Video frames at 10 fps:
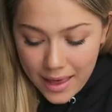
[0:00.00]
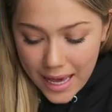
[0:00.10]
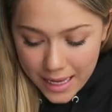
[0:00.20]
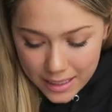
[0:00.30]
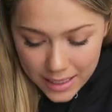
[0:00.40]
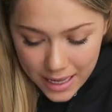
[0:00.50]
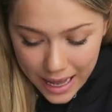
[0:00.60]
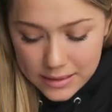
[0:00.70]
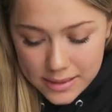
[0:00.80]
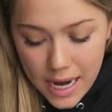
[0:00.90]
Hannah
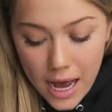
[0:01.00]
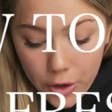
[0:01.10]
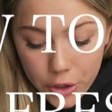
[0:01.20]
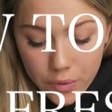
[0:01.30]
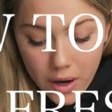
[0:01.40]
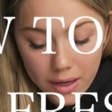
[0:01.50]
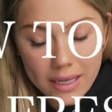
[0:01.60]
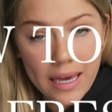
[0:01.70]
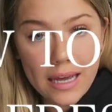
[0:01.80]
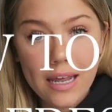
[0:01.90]
asked, how do you
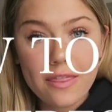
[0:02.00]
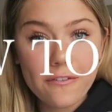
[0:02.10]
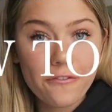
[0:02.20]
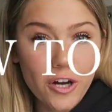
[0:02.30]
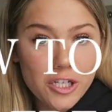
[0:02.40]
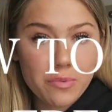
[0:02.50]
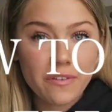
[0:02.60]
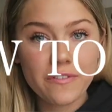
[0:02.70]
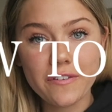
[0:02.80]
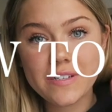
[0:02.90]
not gain the
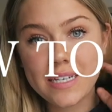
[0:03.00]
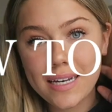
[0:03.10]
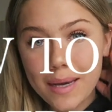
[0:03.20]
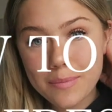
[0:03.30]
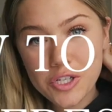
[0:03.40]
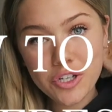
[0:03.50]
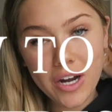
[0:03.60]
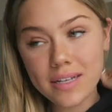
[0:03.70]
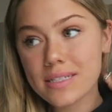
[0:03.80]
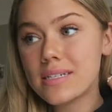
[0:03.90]
freshman 15? I'm
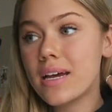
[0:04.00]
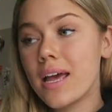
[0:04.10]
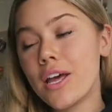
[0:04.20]
stressed.